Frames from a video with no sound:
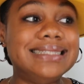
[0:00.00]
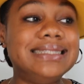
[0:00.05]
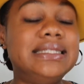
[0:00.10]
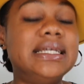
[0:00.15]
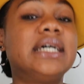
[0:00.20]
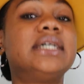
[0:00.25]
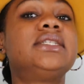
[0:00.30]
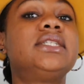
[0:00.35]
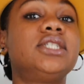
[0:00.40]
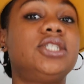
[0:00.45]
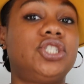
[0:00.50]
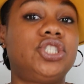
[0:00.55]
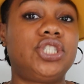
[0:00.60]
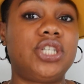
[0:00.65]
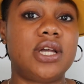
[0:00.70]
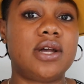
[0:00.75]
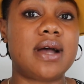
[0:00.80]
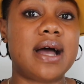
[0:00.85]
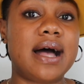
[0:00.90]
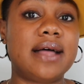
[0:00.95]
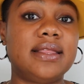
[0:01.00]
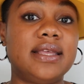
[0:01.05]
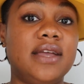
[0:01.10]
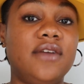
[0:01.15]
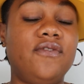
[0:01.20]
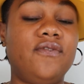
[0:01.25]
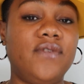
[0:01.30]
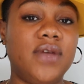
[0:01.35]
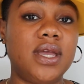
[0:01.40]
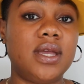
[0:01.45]
doesn't share how they
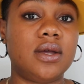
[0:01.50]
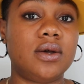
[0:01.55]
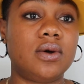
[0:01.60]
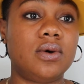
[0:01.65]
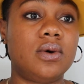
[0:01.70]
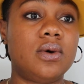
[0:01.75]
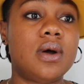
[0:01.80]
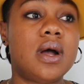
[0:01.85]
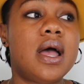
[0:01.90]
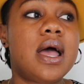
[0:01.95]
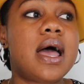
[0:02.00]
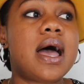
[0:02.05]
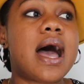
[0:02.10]
feel,